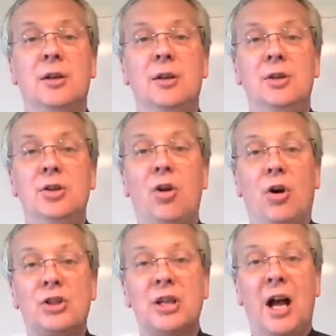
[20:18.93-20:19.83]

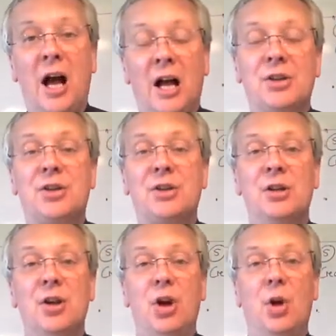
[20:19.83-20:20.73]
not us
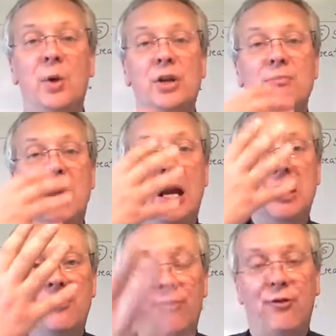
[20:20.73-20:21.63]
who is
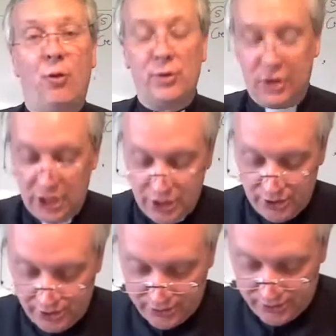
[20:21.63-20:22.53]
made for
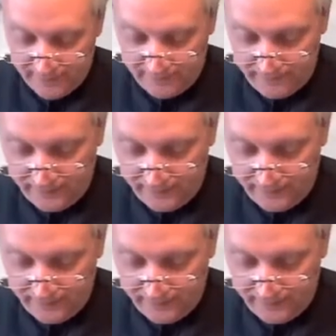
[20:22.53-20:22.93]
Jesus.